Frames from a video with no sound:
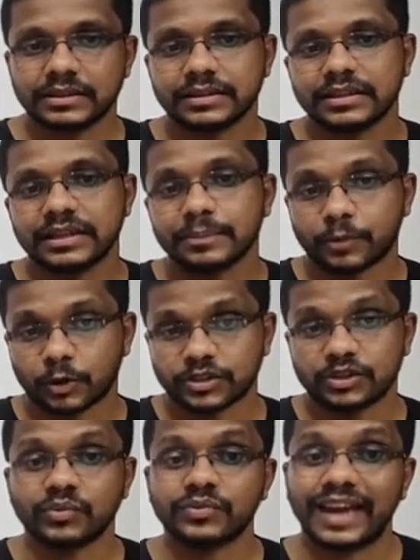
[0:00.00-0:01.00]
the
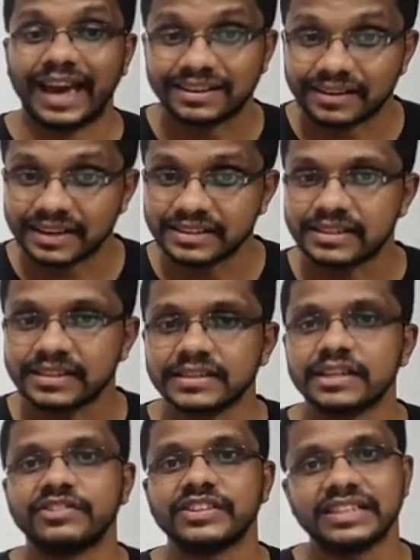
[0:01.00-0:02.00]
process of characterizing
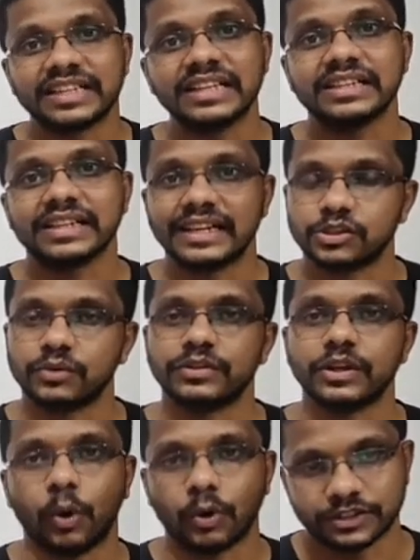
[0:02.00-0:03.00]
the physical nature of
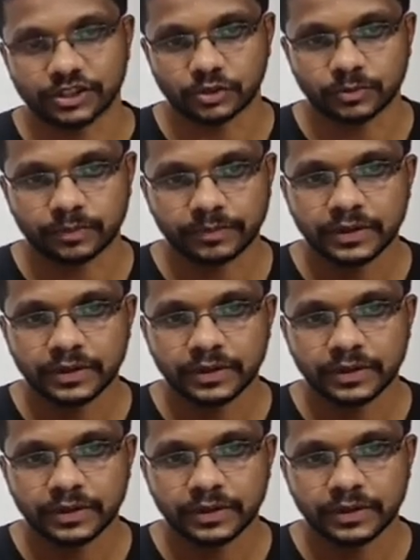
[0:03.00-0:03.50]
the whole genome.